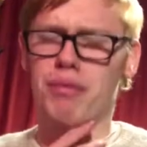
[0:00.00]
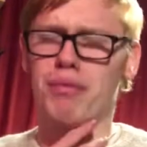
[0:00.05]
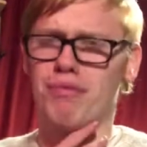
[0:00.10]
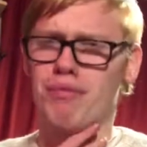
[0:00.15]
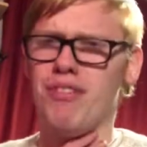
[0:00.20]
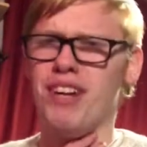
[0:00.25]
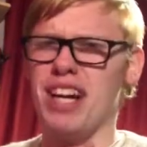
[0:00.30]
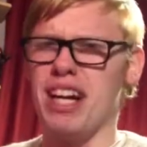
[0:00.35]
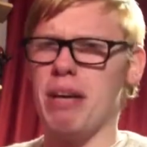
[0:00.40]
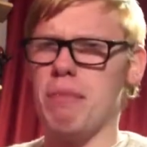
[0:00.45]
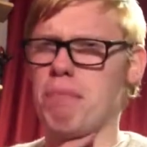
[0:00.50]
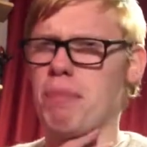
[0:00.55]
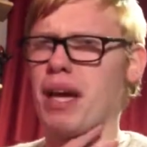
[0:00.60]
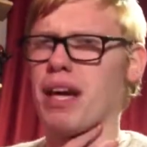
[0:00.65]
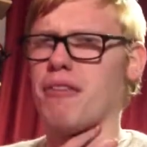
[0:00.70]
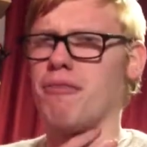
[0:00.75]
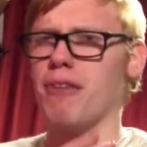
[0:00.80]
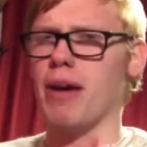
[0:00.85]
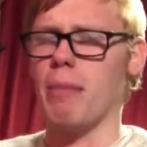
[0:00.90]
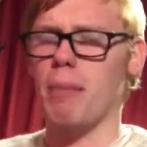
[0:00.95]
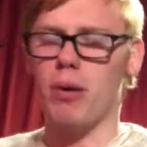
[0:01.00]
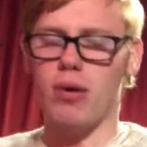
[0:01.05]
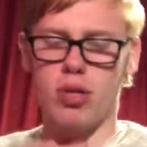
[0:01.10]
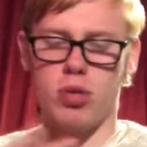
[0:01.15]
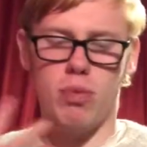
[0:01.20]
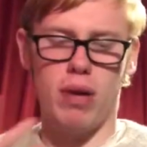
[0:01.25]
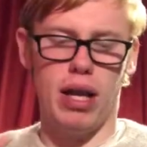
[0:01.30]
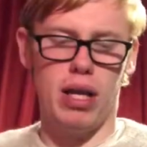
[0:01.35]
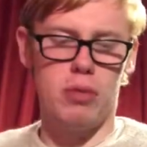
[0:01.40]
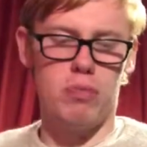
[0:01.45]
Really big flipper
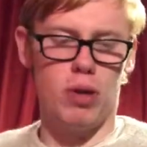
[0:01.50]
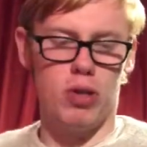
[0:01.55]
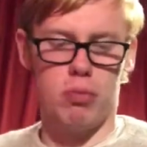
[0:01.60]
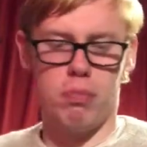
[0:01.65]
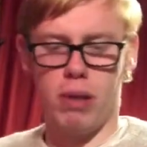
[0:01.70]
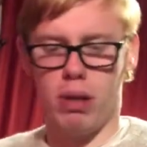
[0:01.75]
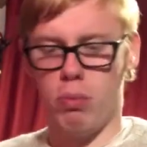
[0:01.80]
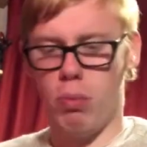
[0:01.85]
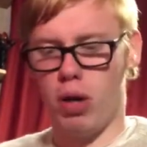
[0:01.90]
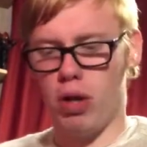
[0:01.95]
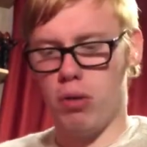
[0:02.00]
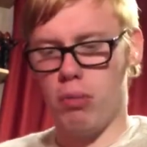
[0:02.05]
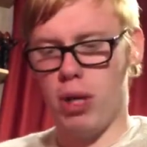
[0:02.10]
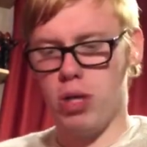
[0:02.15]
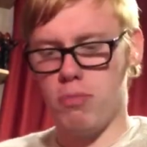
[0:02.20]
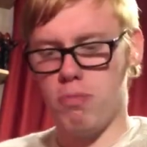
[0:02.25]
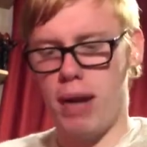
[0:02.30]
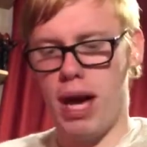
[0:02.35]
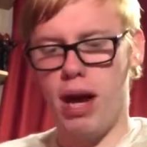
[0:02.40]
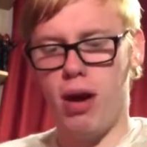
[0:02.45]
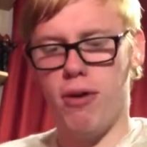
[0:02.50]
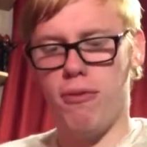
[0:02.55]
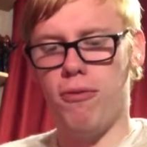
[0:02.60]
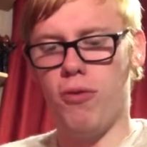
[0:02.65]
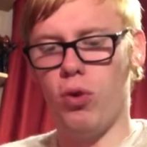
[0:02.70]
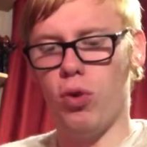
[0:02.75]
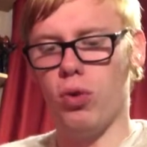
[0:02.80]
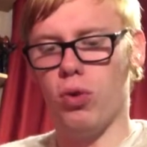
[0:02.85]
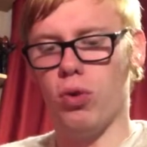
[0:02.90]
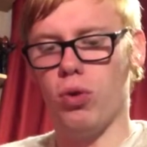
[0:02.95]
as well. It's possibly one of the most
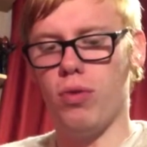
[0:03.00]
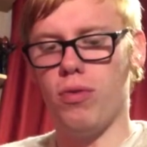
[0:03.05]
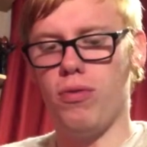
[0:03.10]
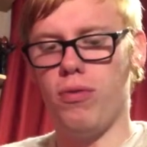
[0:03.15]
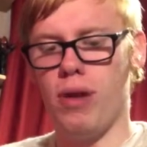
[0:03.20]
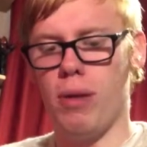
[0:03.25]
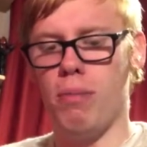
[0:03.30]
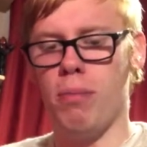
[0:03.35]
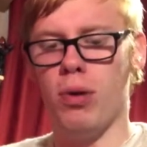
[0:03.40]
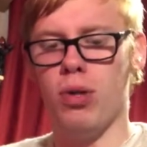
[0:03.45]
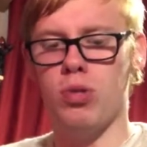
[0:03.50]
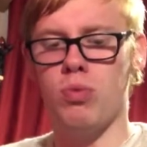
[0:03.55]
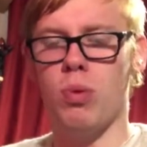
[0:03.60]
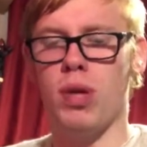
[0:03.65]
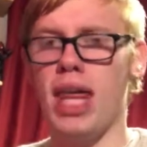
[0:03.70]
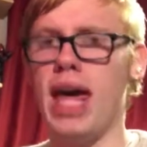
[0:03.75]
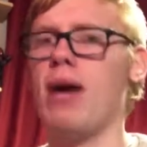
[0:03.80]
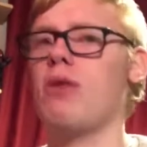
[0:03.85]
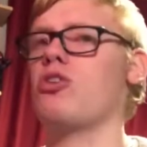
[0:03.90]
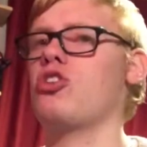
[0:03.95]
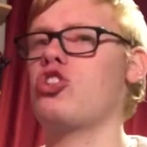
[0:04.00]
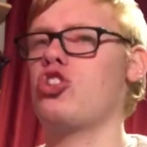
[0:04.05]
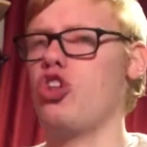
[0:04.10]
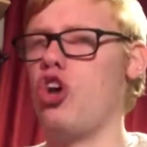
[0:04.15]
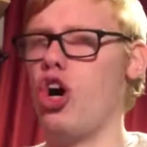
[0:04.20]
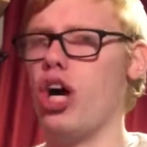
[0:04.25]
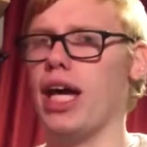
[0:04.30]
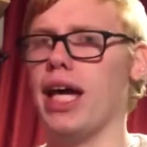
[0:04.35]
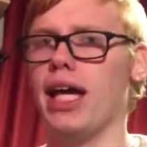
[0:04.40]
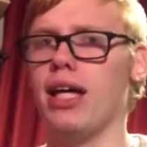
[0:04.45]
powerful flippers without
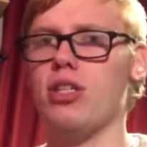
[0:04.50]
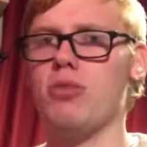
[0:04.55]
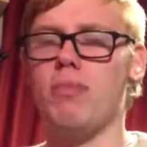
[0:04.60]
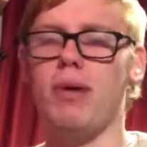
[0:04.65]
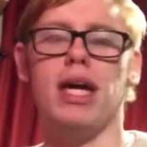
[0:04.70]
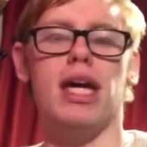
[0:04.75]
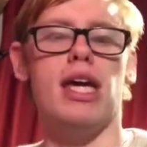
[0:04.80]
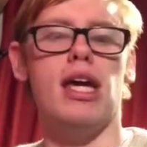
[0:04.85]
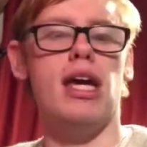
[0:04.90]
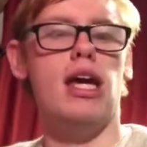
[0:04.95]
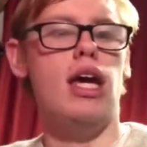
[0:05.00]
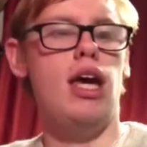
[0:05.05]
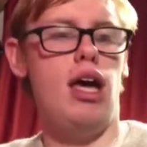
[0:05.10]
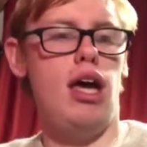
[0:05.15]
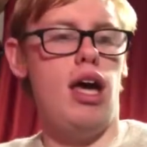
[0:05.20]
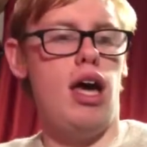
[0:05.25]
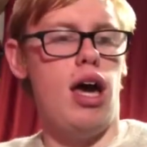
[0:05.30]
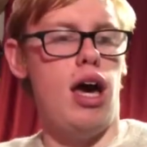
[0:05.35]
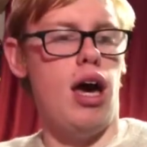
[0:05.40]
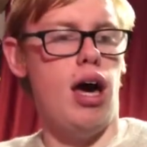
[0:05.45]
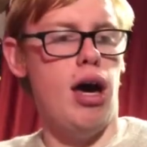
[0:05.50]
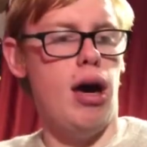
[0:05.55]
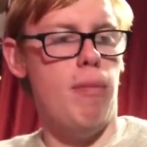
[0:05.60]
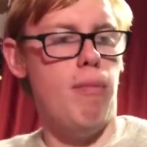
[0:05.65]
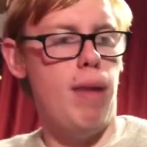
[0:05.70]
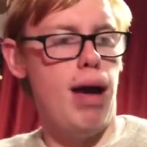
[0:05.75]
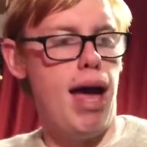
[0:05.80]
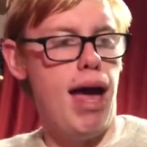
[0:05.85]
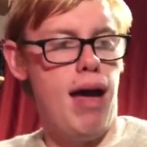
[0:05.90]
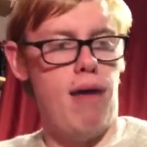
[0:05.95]
trying to be
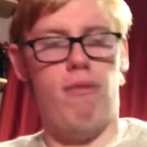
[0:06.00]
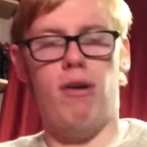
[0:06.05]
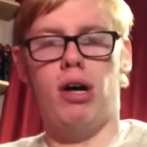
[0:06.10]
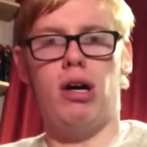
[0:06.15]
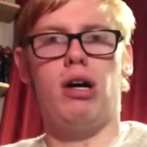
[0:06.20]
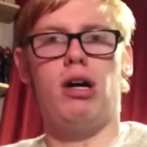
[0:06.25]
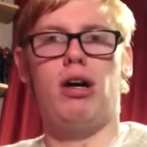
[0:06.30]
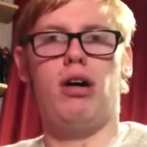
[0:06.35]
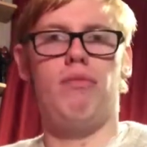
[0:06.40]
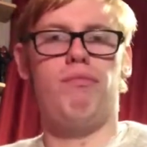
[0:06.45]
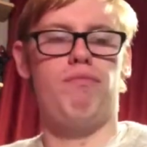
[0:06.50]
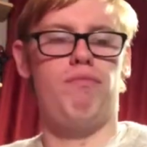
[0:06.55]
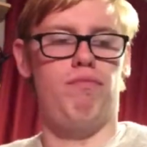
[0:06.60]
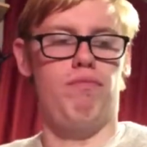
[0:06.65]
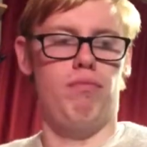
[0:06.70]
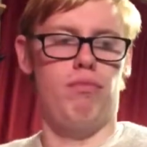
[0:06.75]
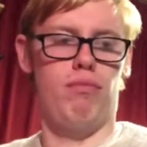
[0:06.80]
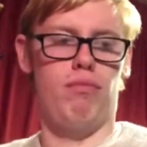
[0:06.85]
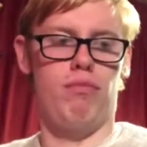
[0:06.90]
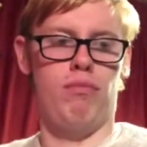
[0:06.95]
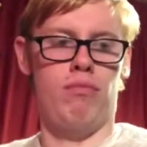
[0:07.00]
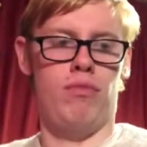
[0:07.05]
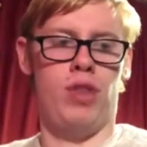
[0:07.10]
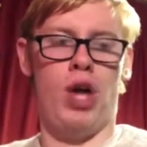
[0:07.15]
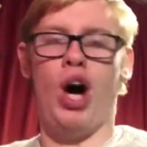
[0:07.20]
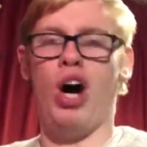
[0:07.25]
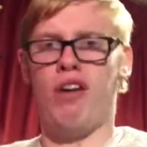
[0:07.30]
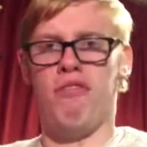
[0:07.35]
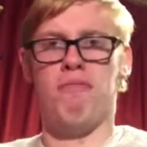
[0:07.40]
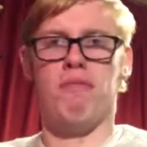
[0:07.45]
um, ever
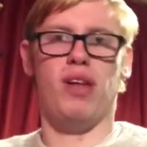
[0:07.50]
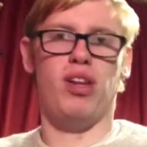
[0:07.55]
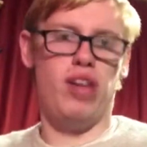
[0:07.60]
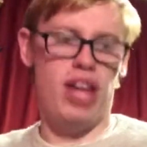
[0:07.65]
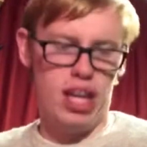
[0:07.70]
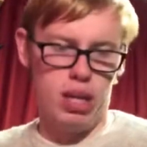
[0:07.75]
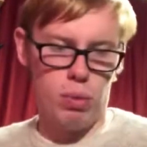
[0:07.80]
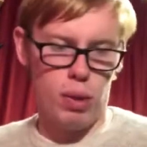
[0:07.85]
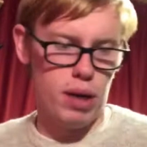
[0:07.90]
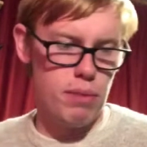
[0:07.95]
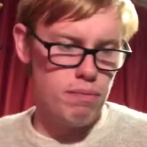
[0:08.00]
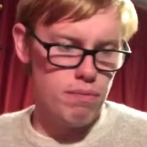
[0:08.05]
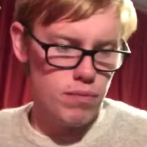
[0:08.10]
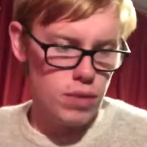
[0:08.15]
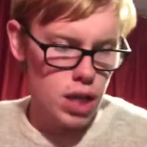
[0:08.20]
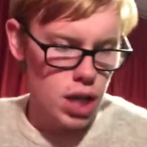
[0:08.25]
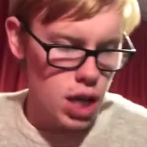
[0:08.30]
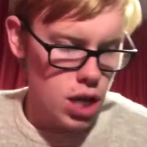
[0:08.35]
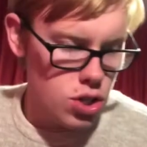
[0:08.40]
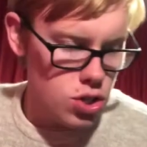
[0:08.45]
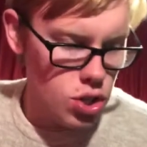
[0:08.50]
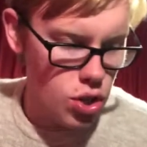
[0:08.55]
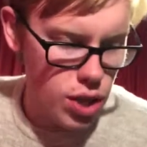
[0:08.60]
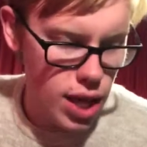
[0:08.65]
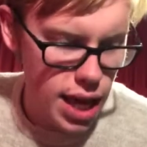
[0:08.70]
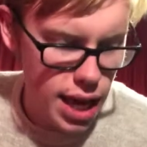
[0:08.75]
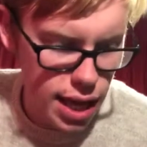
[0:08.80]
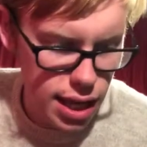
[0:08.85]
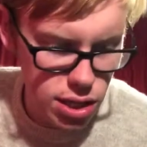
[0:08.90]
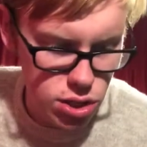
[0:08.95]
that I've built anyway. So
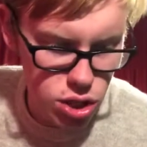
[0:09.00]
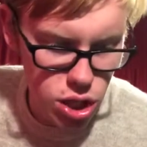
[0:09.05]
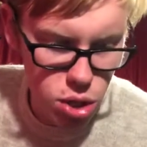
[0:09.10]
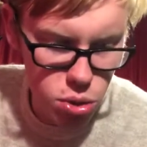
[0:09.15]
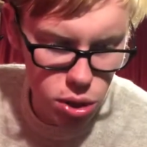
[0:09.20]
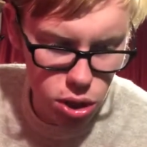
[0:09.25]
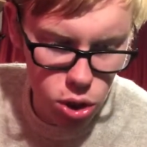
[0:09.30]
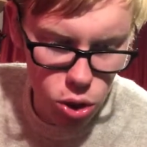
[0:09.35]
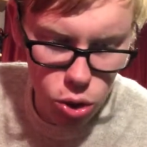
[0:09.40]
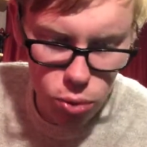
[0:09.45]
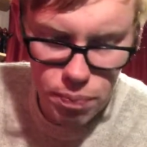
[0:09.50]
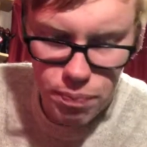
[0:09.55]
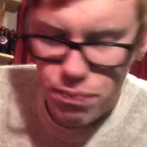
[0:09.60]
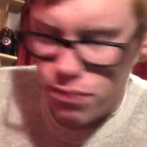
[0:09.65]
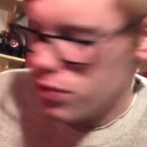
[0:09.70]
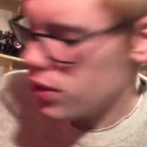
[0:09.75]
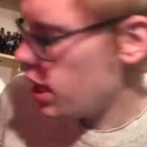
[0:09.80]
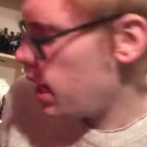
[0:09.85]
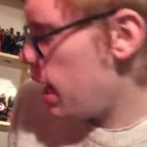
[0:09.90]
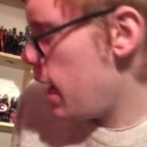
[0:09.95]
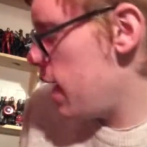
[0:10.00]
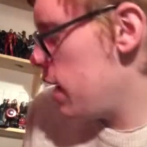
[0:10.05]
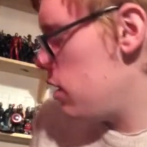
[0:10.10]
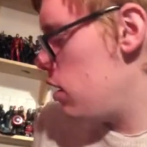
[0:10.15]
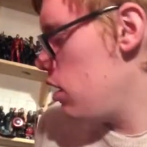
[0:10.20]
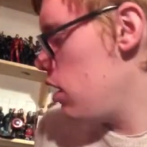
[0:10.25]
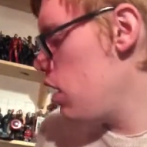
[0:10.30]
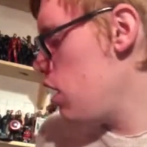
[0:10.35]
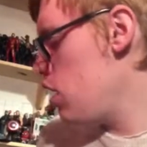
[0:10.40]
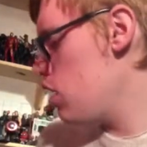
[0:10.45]
there is Unicorn.
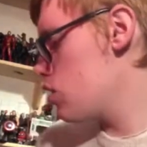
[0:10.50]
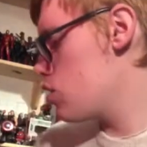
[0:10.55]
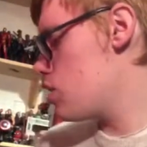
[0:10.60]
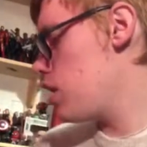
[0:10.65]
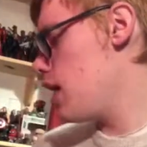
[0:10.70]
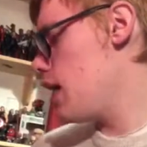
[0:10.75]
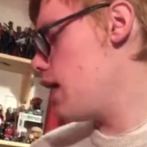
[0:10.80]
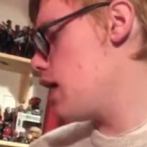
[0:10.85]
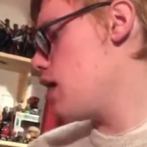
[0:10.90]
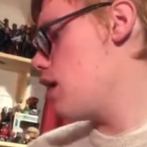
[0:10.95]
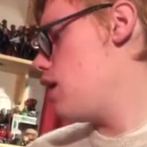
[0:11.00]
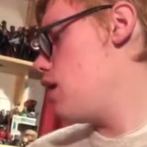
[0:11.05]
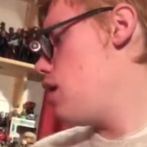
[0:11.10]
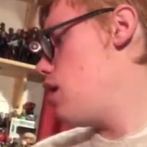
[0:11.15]
And lastly,